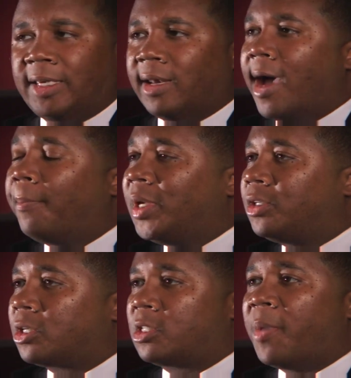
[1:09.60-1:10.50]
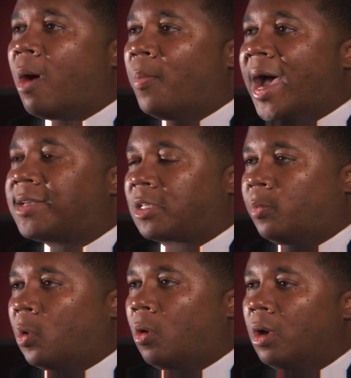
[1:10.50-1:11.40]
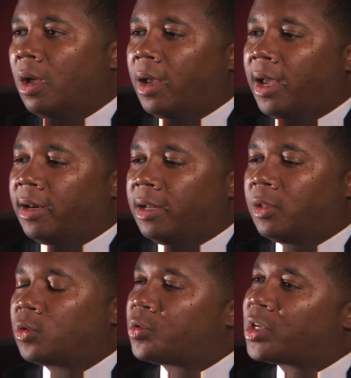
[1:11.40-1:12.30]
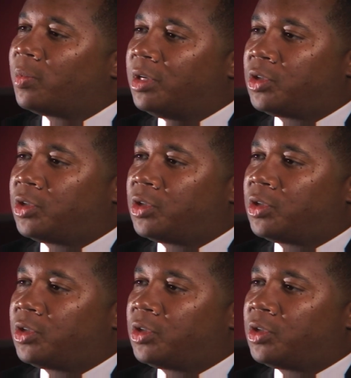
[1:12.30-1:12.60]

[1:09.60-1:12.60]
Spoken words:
cannot be just about basketball. And then those were some of the